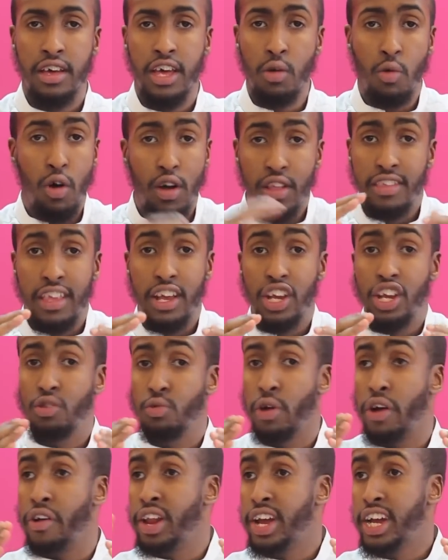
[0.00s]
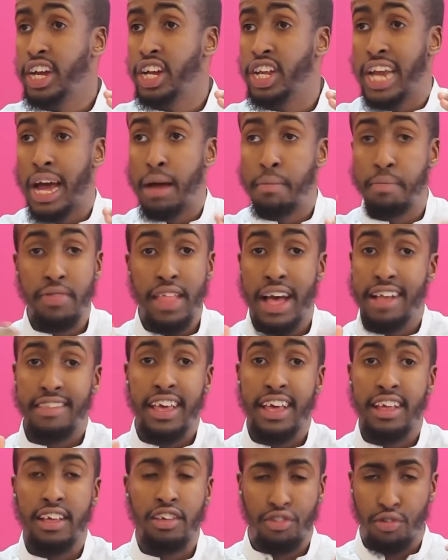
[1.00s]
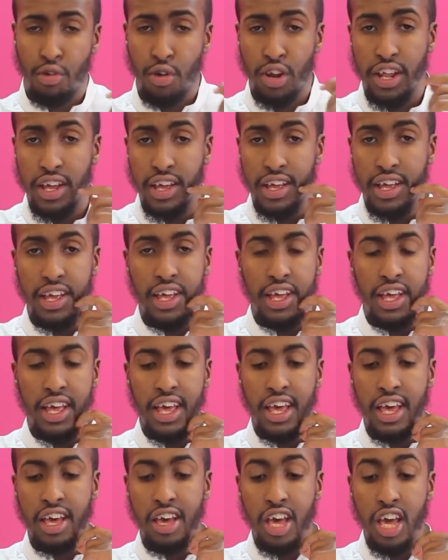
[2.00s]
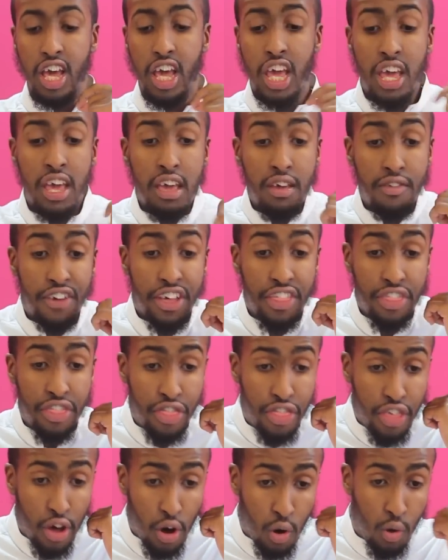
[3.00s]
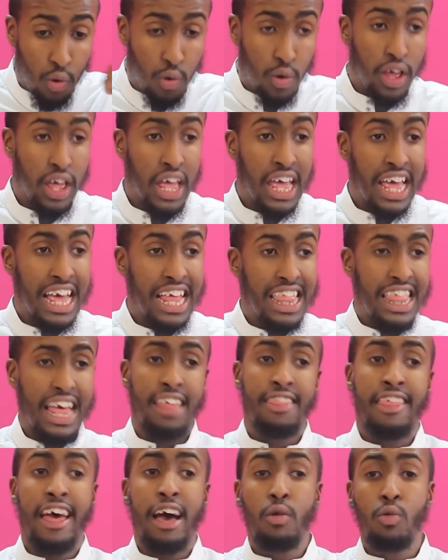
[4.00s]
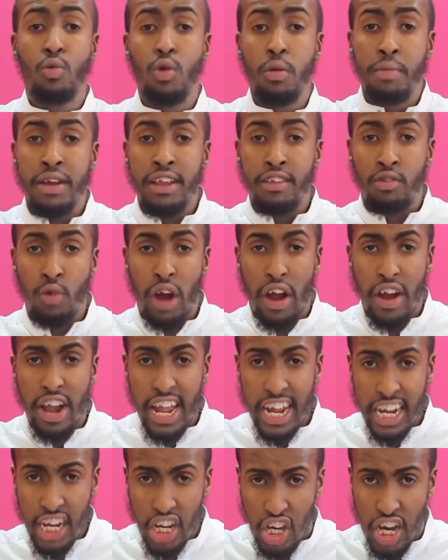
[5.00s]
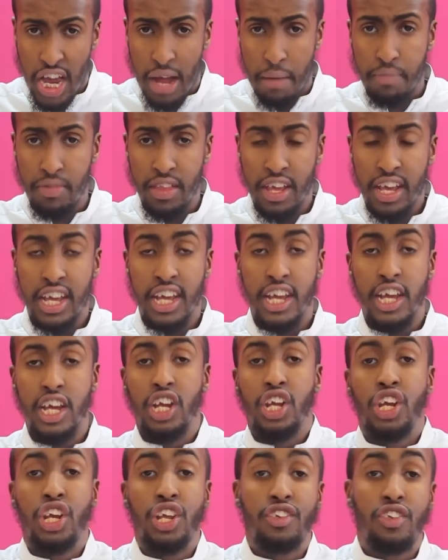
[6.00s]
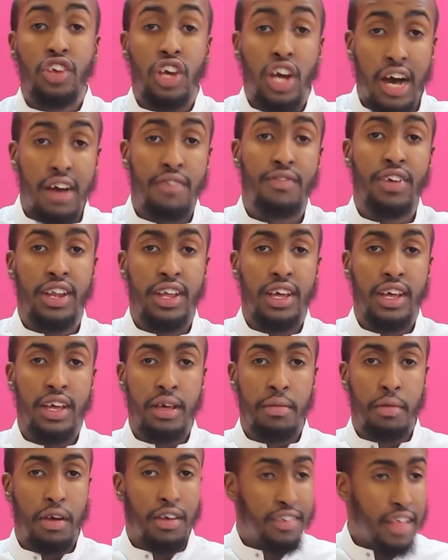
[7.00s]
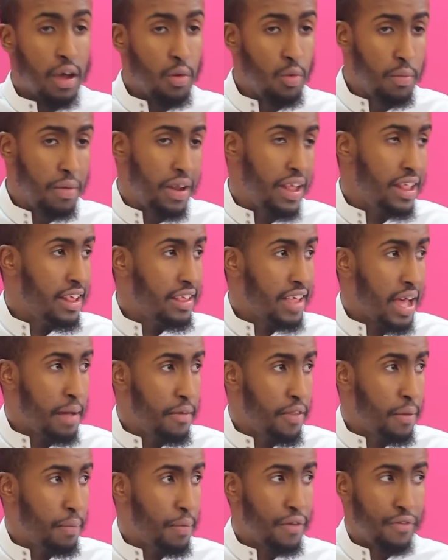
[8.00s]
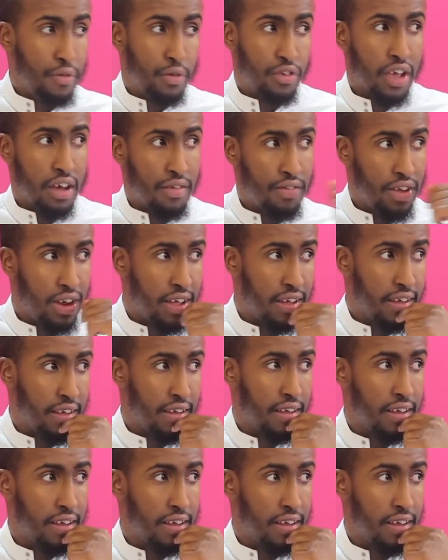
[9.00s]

He won't say she's wearing a hijab, that's it, it's good. Even though that, that woman is wearing a hijab and she's covered, because that woman at the time of the Prophet was covered.